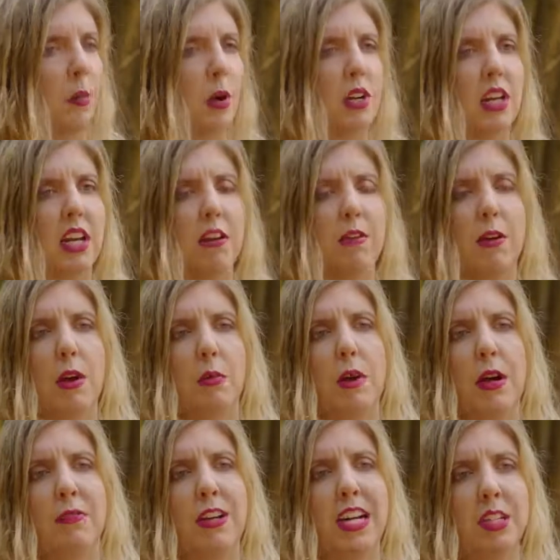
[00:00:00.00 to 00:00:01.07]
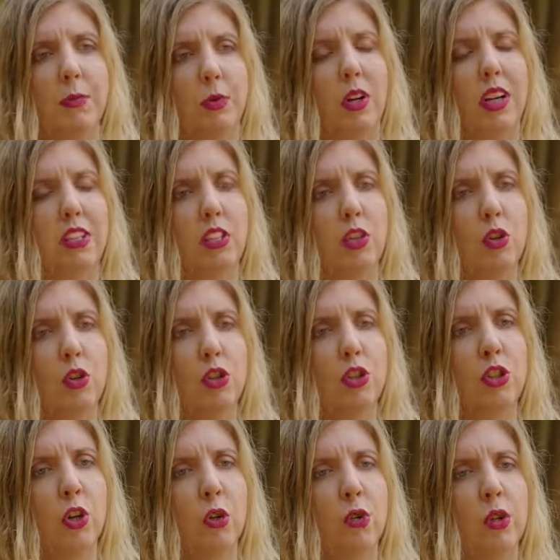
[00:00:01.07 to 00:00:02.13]
But Facebook is a huge
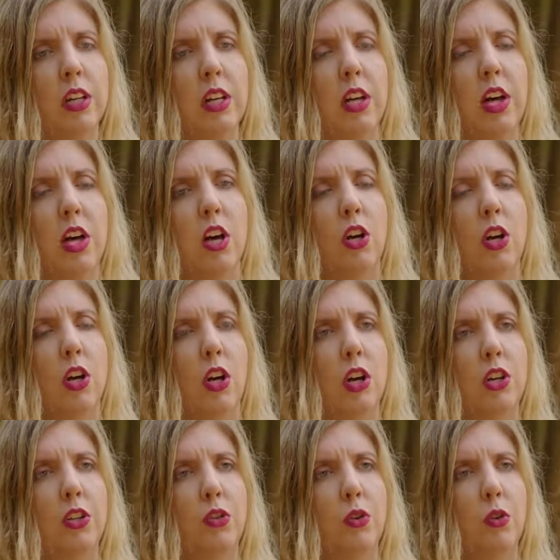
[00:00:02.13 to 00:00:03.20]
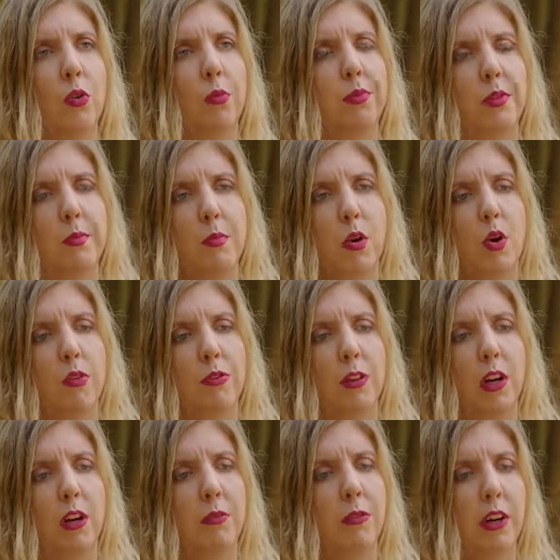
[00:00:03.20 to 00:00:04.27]
tool to promote,
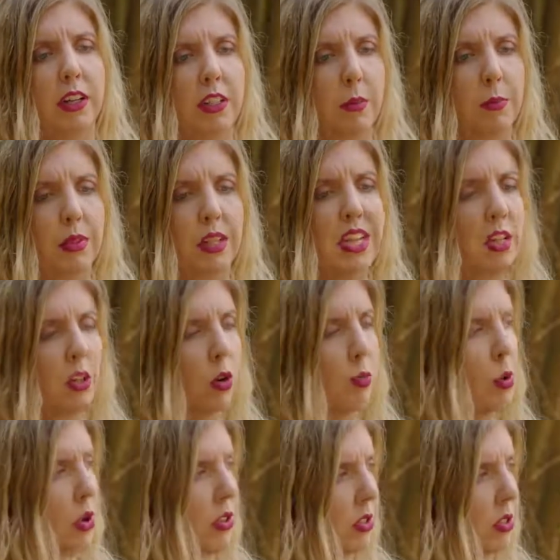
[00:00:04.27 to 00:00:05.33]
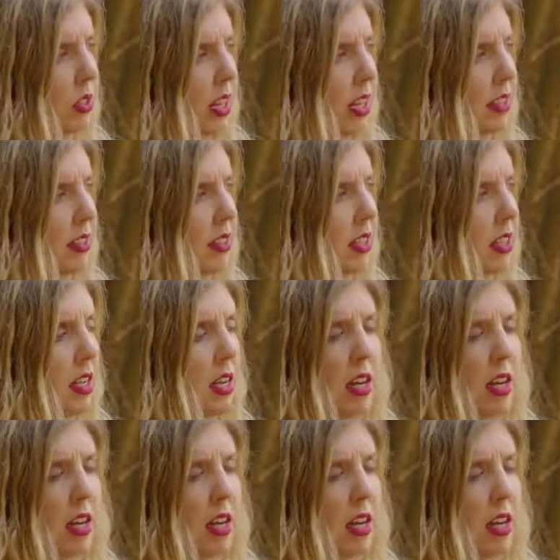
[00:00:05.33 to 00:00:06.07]
for example, e-commerce things,